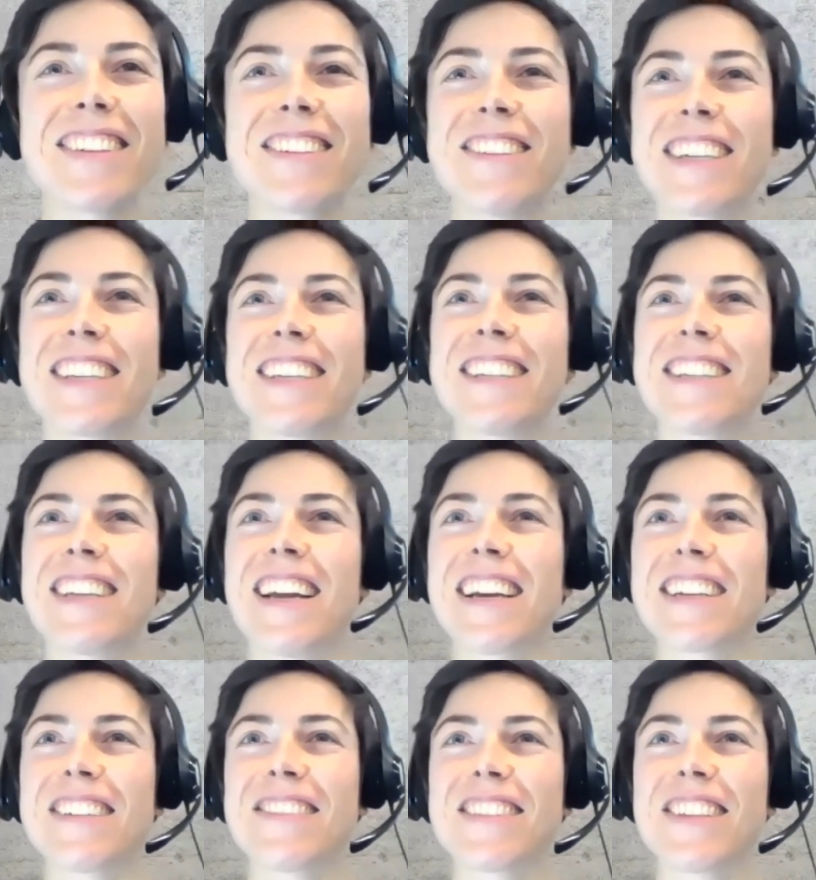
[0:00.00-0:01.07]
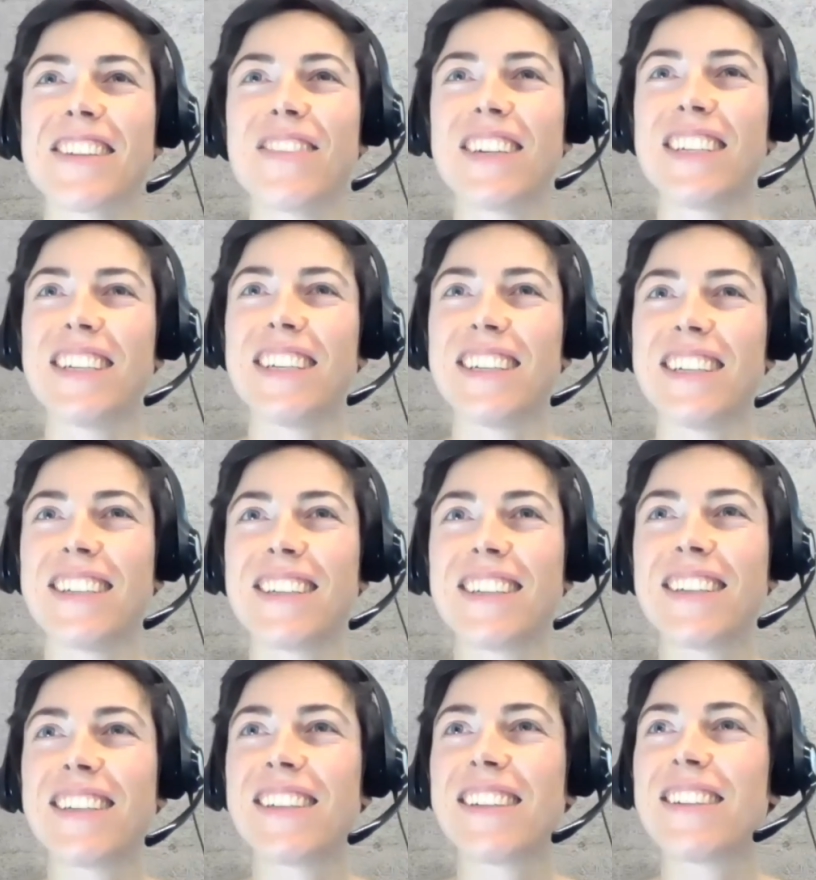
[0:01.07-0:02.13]
will quickly check if somebody
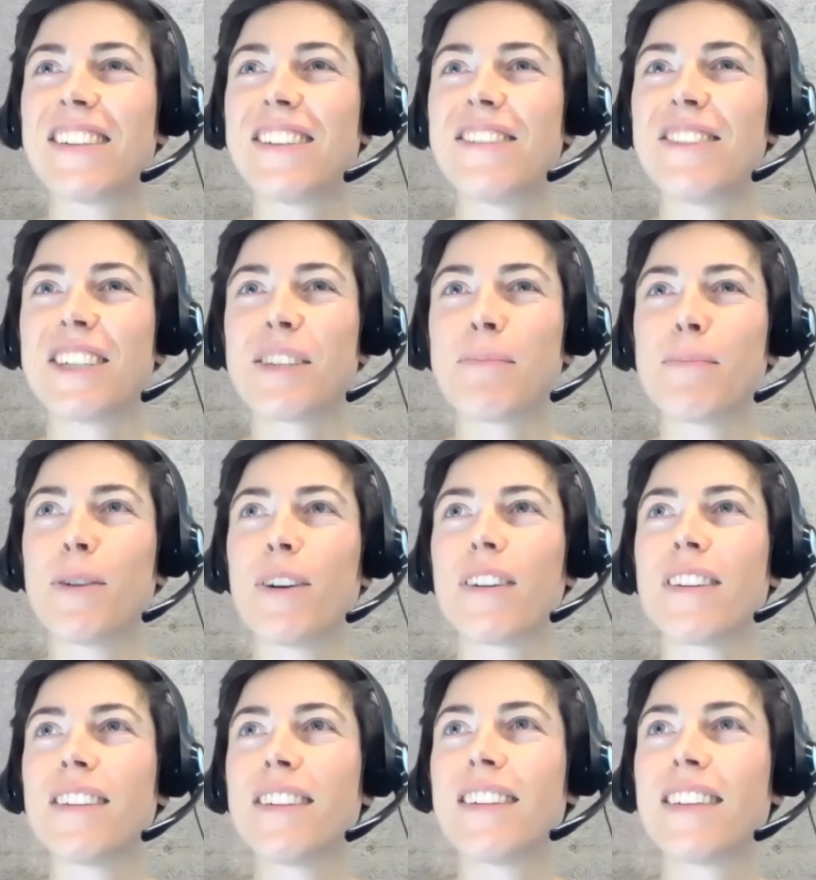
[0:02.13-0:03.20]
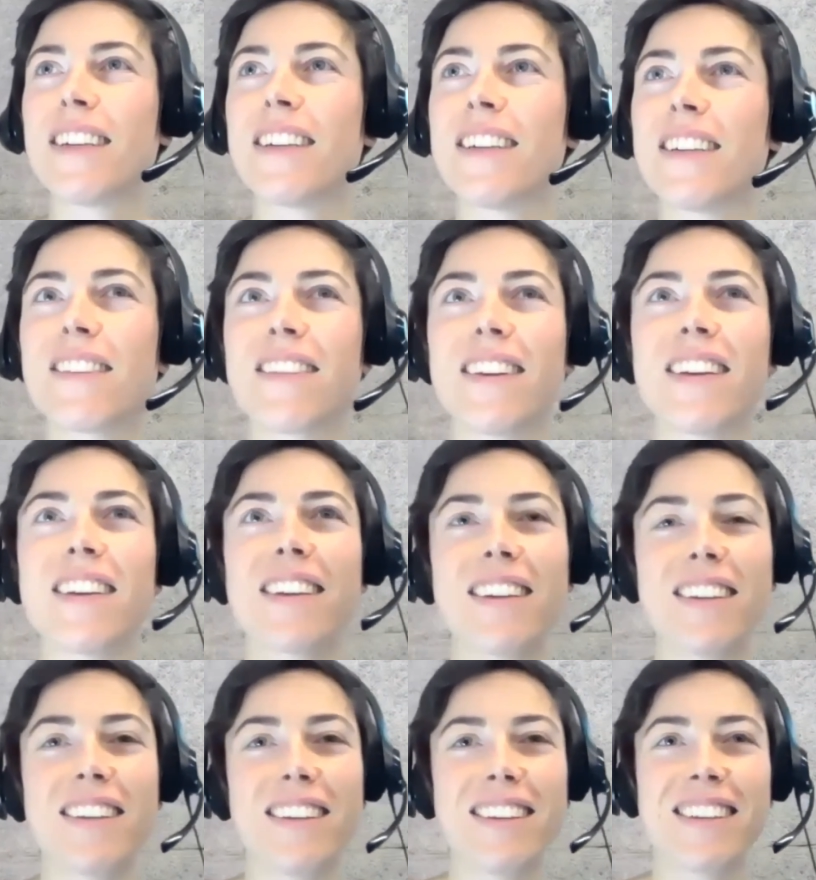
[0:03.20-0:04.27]
responded
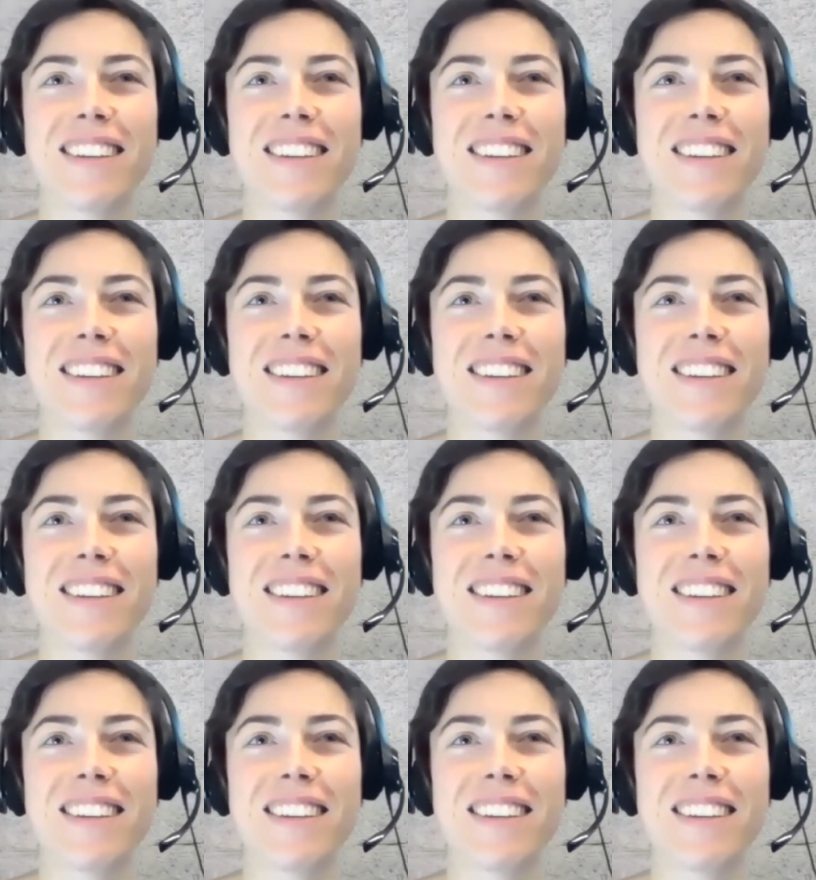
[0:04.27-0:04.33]
anything.